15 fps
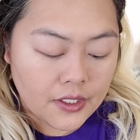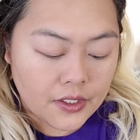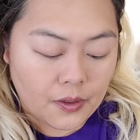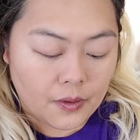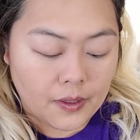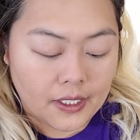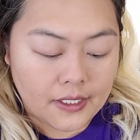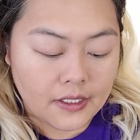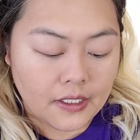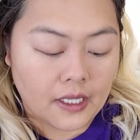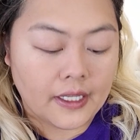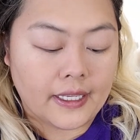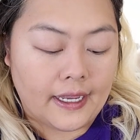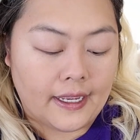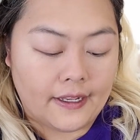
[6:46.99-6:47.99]
So let's,
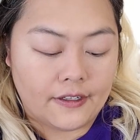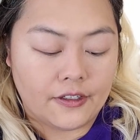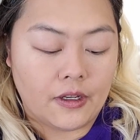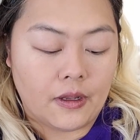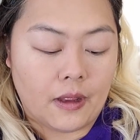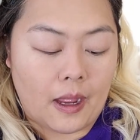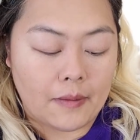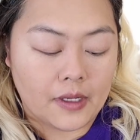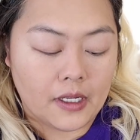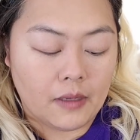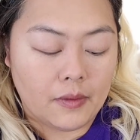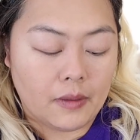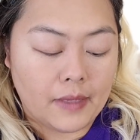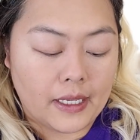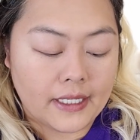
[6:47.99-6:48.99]
again, I'm gonna
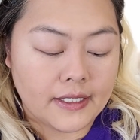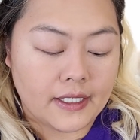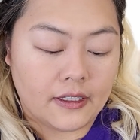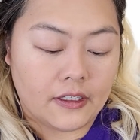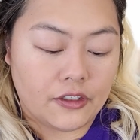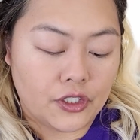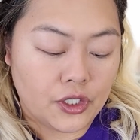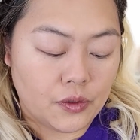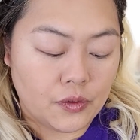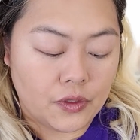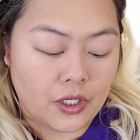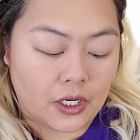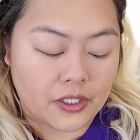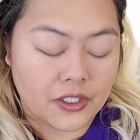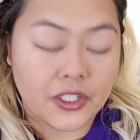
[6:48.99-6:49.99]
be mixing the 2
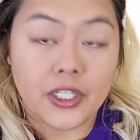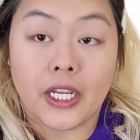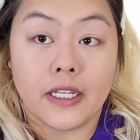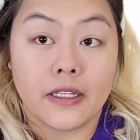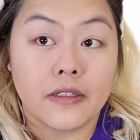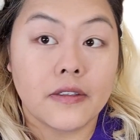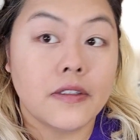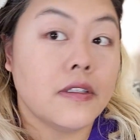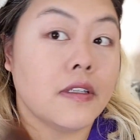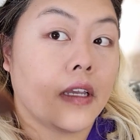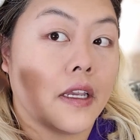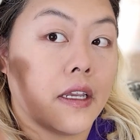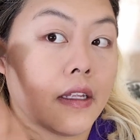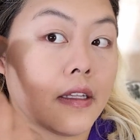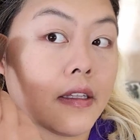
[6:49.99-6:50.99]
dark shades,
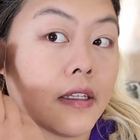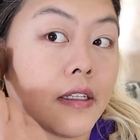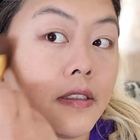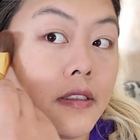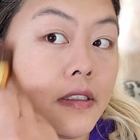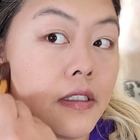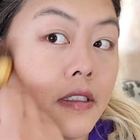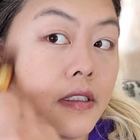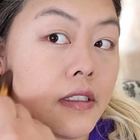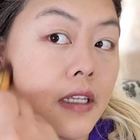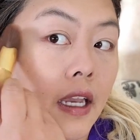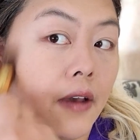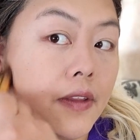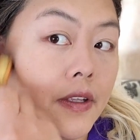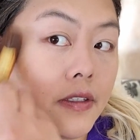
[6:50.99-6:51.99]
and let's just see
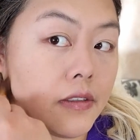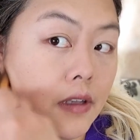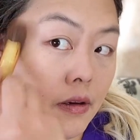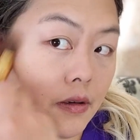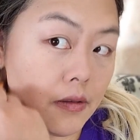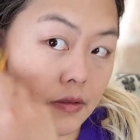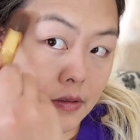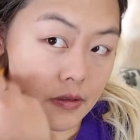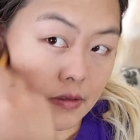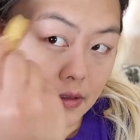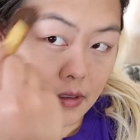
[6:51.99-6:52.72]
how this goes.